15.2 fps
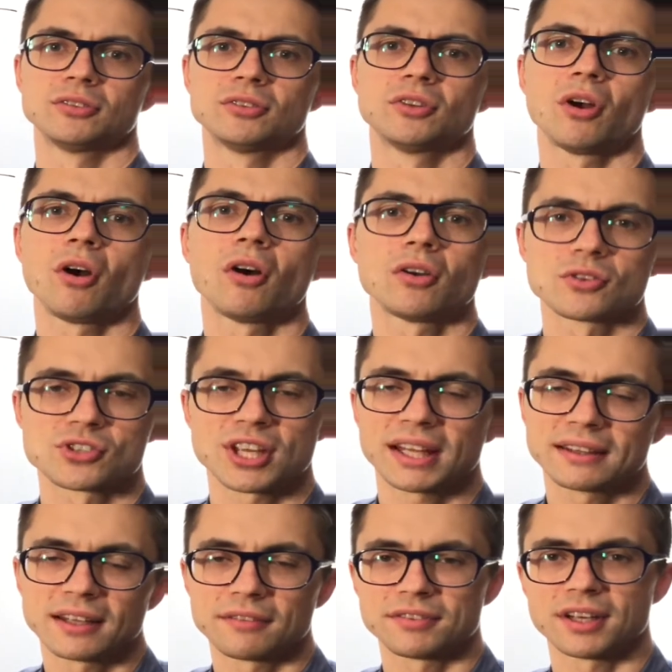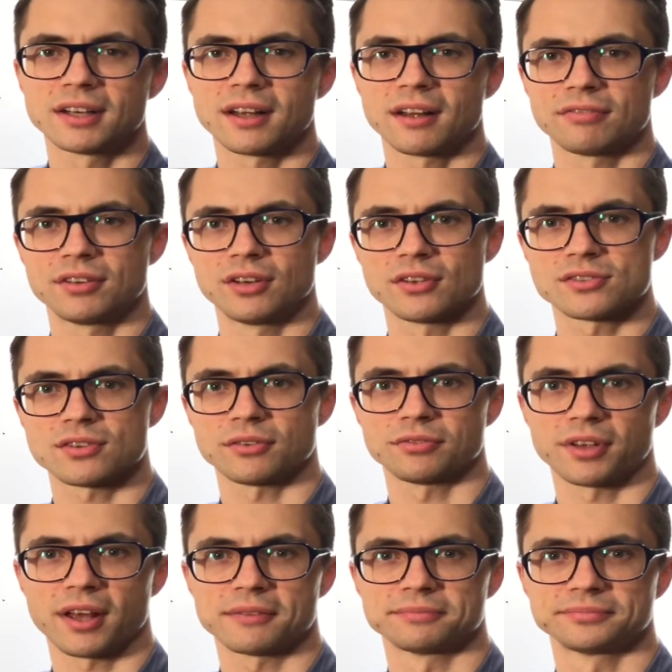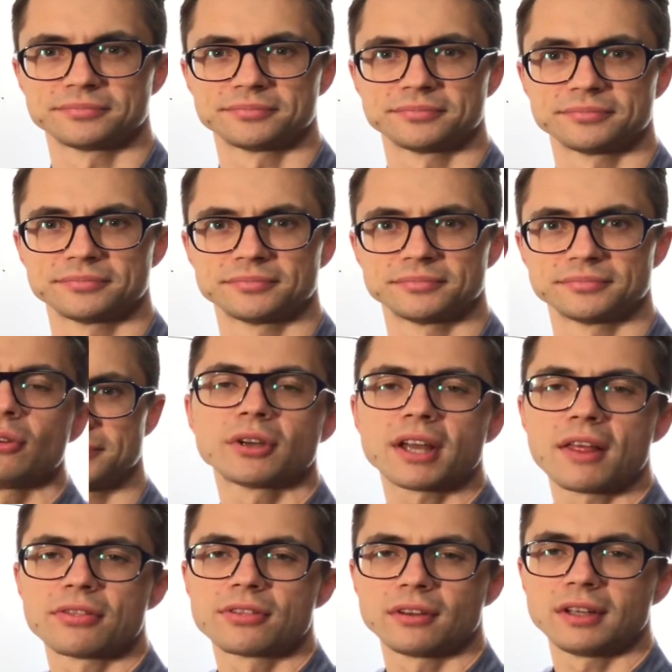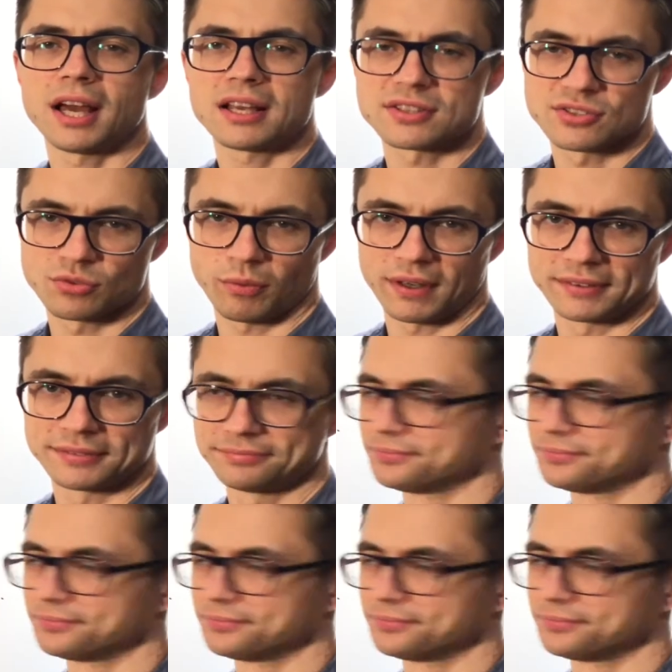to żadna wielka filozofia. Let's look at the last one.